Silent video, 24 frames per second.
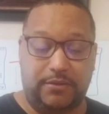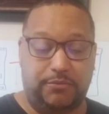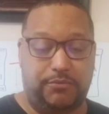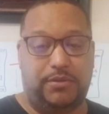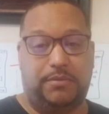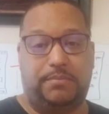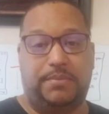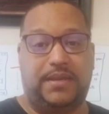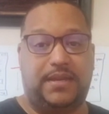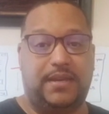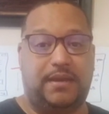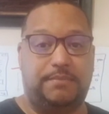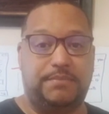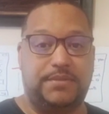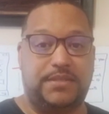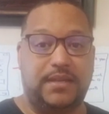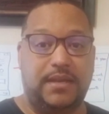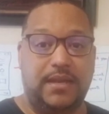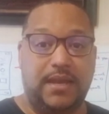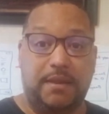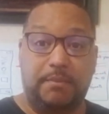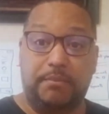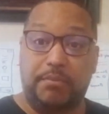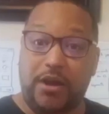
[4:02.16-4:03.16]
really becomes
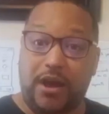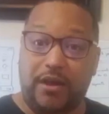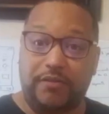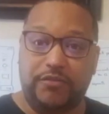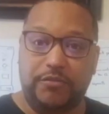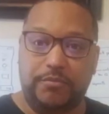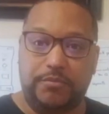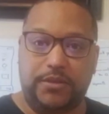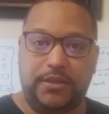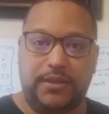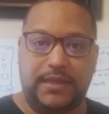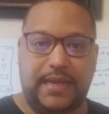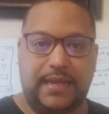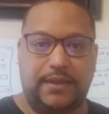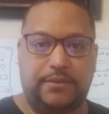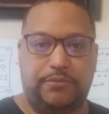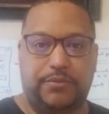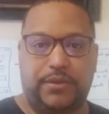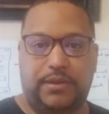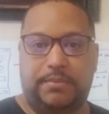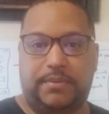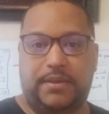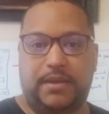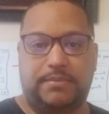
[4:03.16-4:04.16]
profitable and it
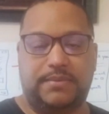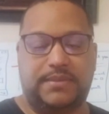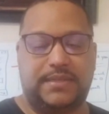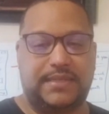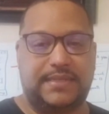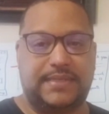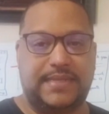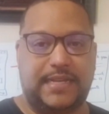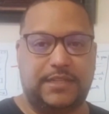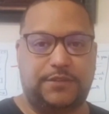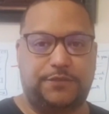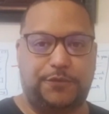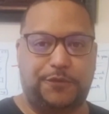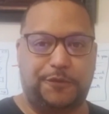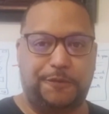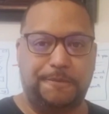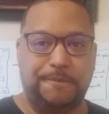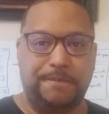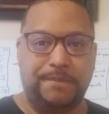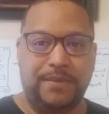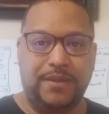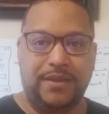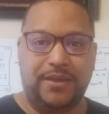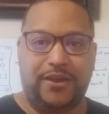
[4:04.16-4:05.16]
really becomes successful.
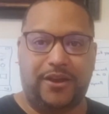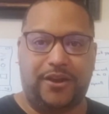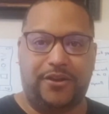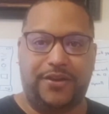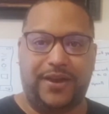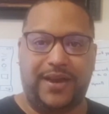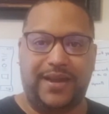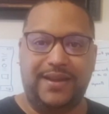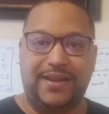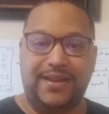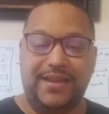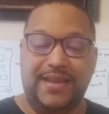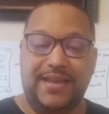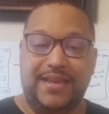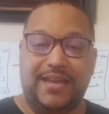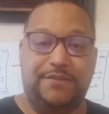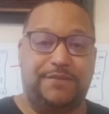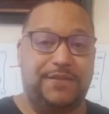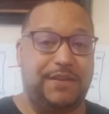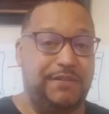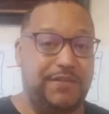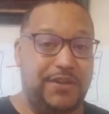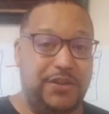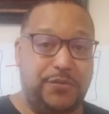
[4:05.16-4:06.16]
All right. If
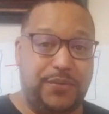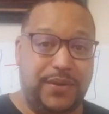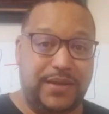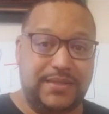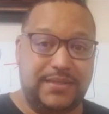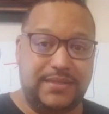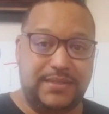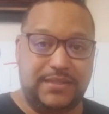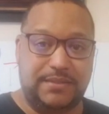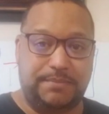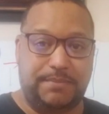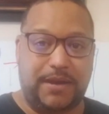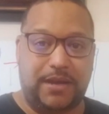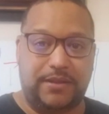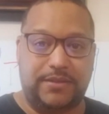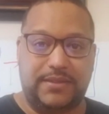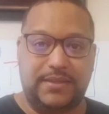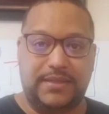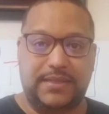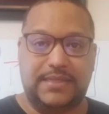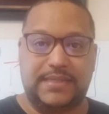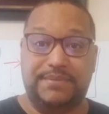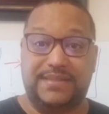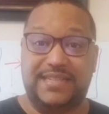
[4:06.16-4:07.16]
you have any questions about
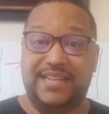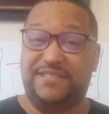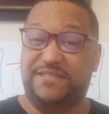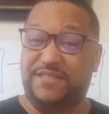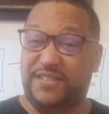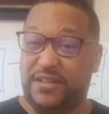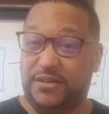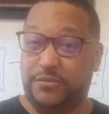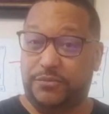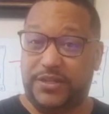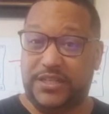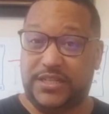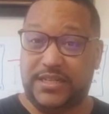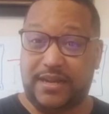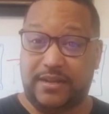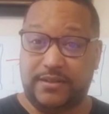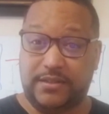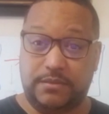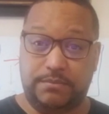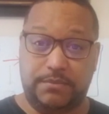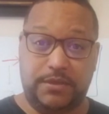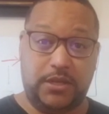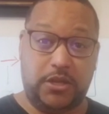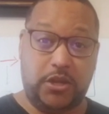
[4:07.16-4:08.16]
this, definitely reach out
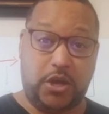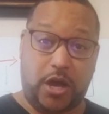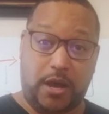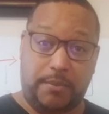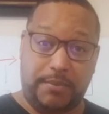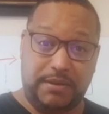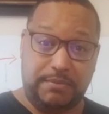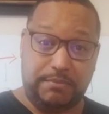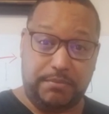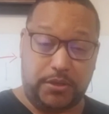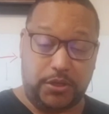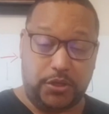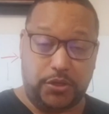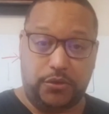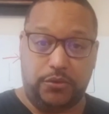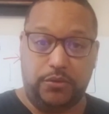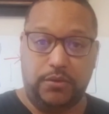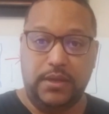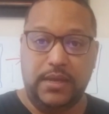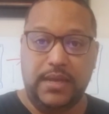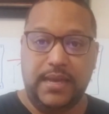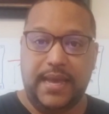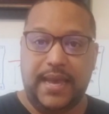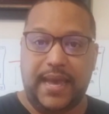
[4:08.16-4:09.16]
to me, comment below.
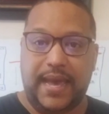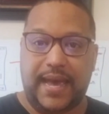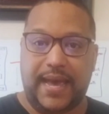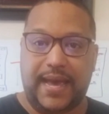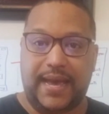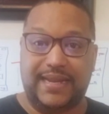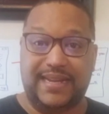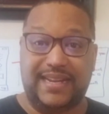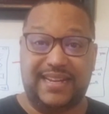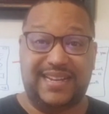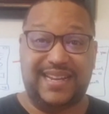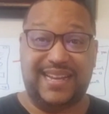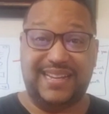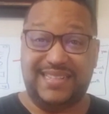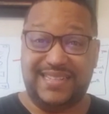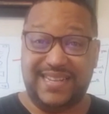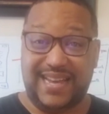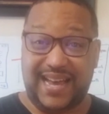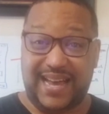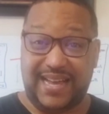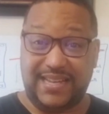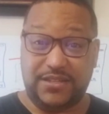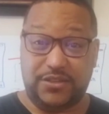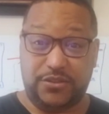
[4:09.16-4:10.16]
And I'd like to
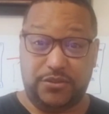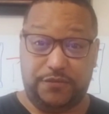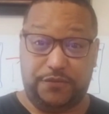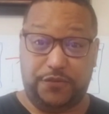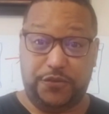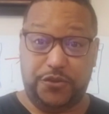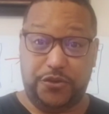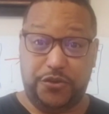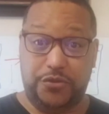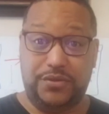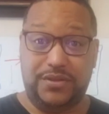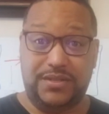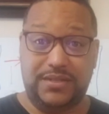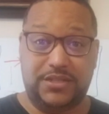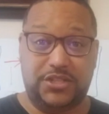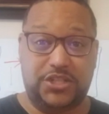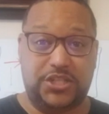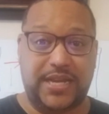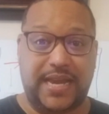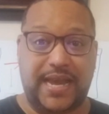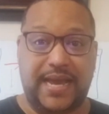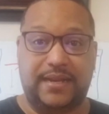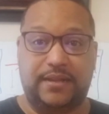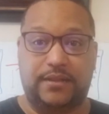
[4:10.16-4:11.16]
ask you, if you're new to this
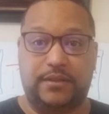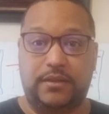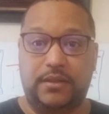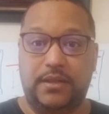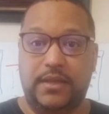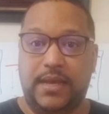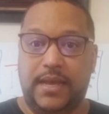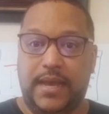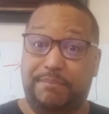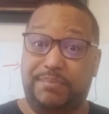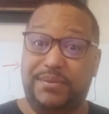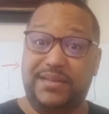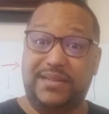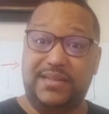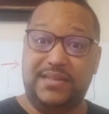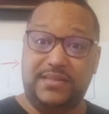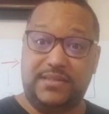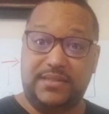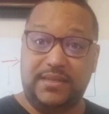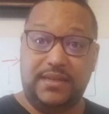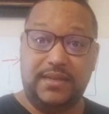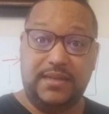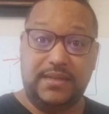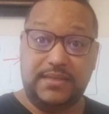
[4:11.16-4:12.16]
channel,
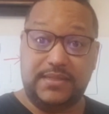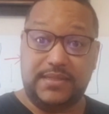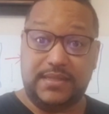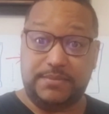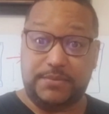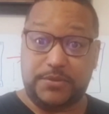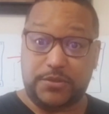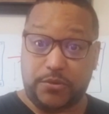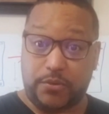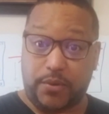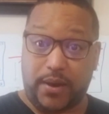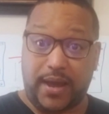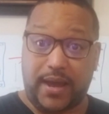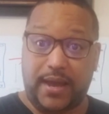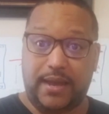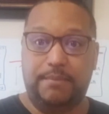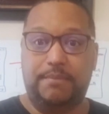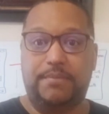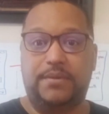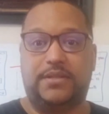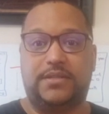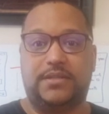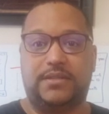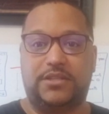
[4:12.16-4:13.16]
please
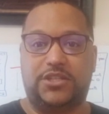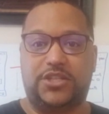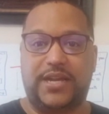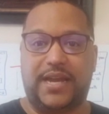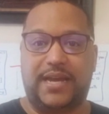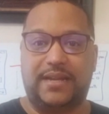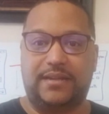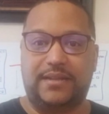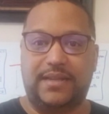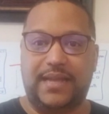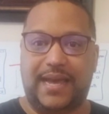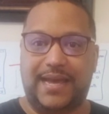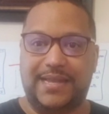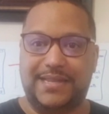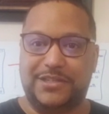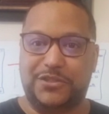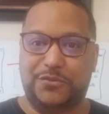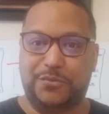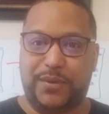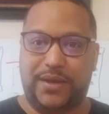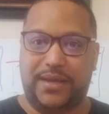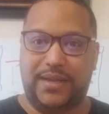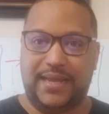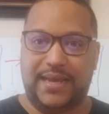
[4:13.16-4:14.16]
subscribe to the channel, and as
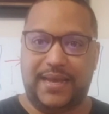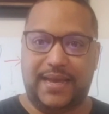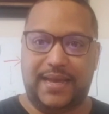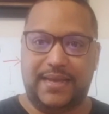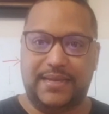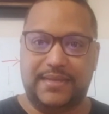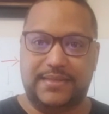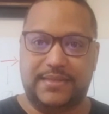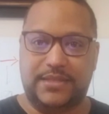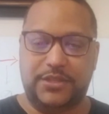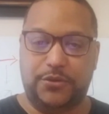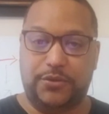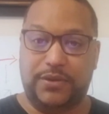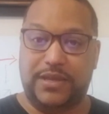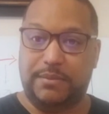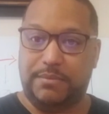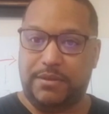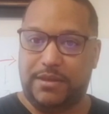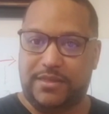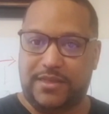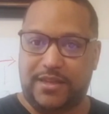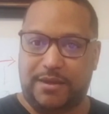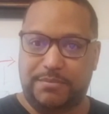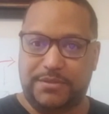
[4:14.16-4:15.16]
well as, give me
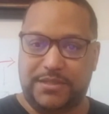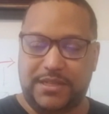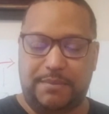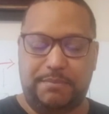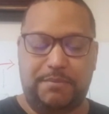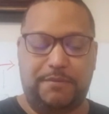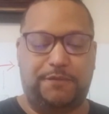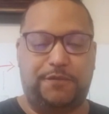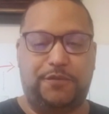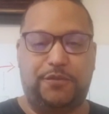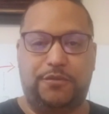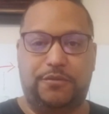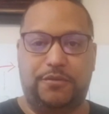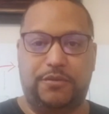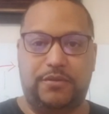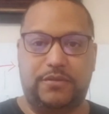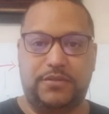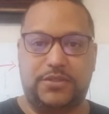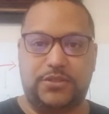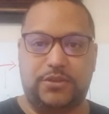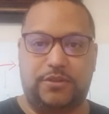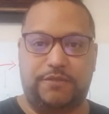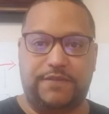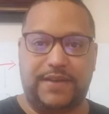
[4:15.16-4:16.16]
a thumbs up if you
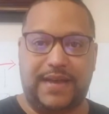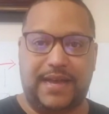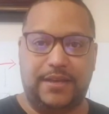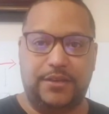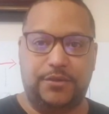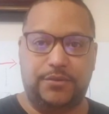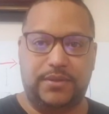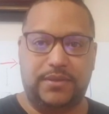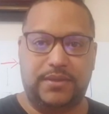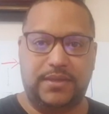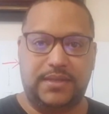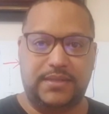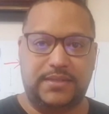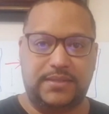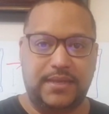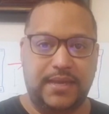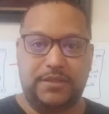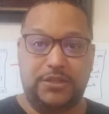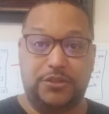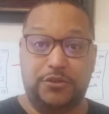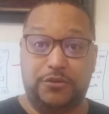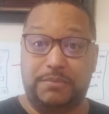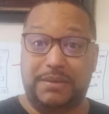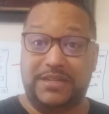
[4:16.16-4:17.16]
saw value in this.
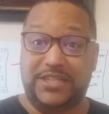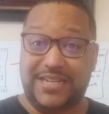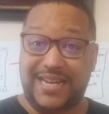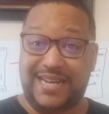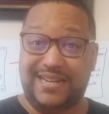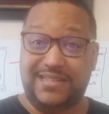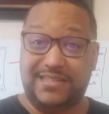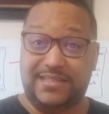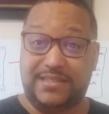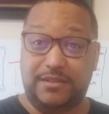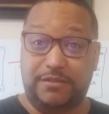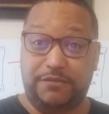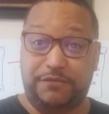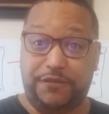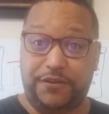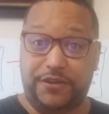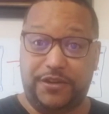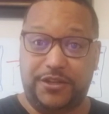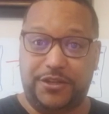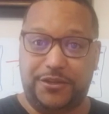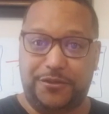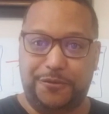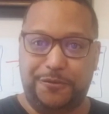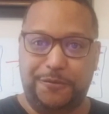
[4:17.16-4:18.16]
My channel is still
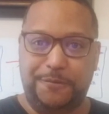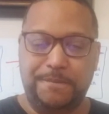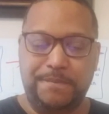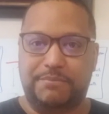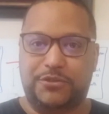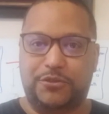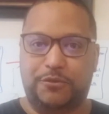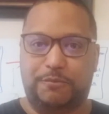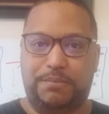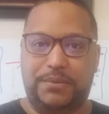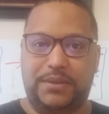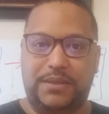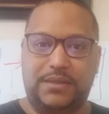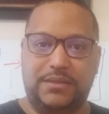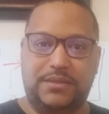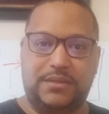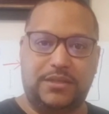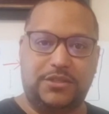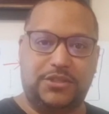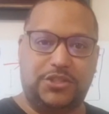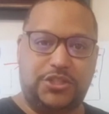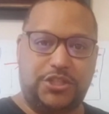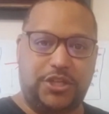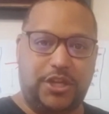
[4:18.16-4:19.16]
fairly new, so please
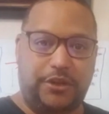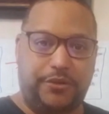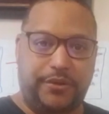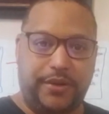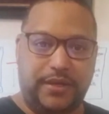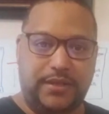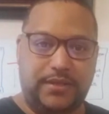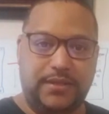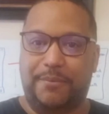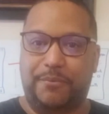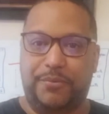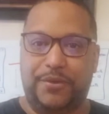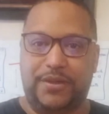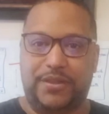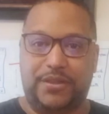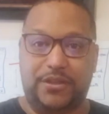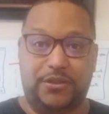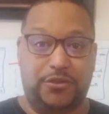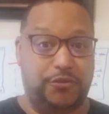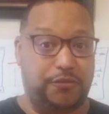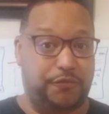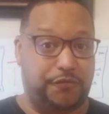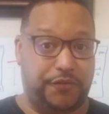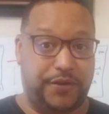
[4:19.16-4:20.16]
share it with
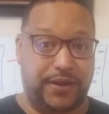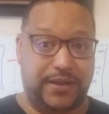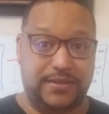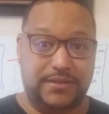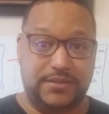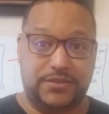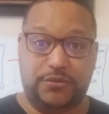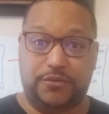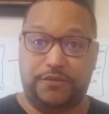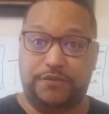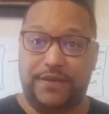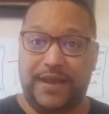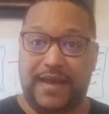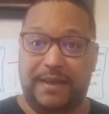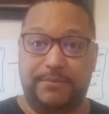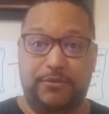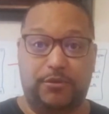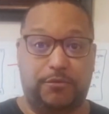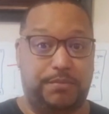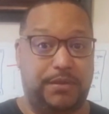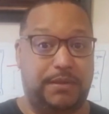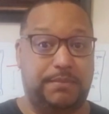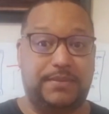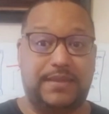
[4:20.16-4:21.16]
your friends or family
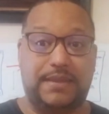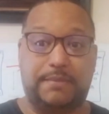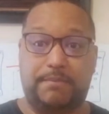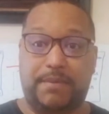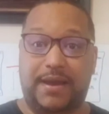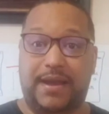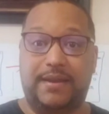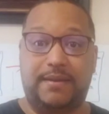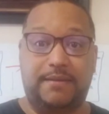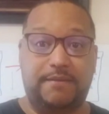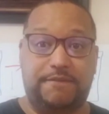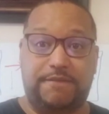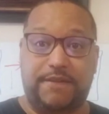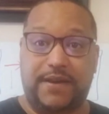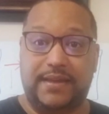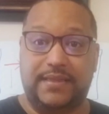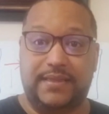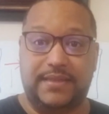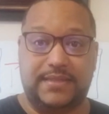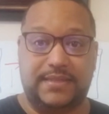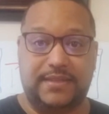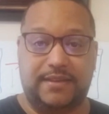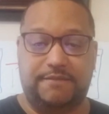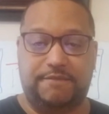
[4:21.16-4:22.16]
or people that might find
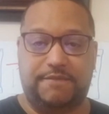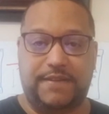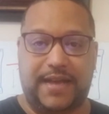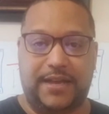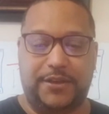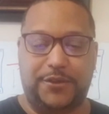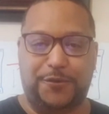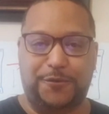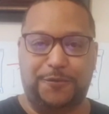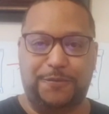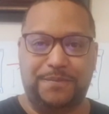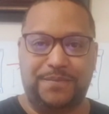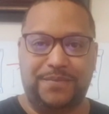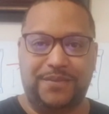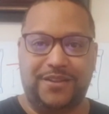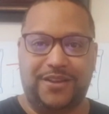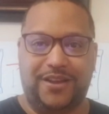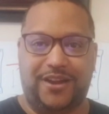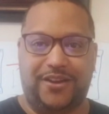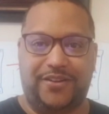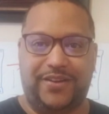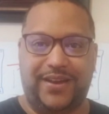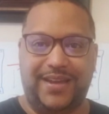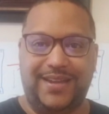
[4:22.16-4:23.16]
this of value.
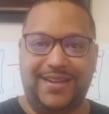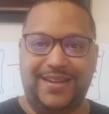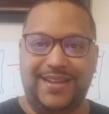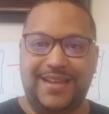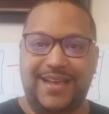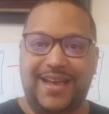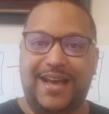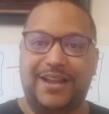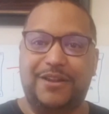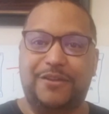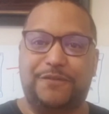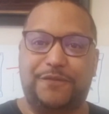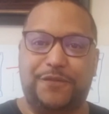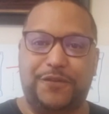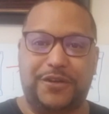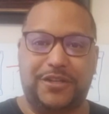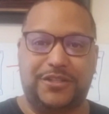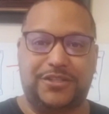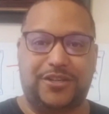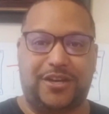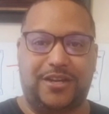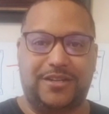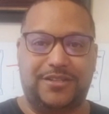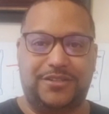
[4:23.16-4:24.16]
All right. I look forward to
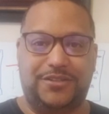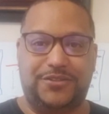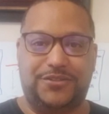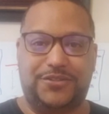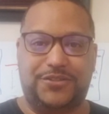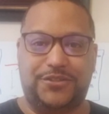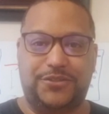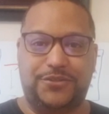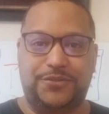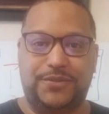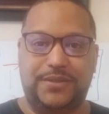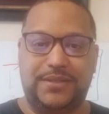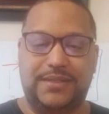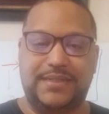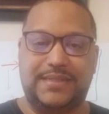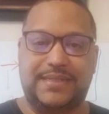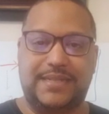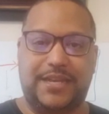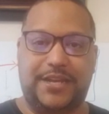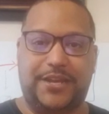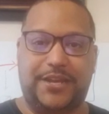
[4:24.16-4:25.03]
talking to you soon. Take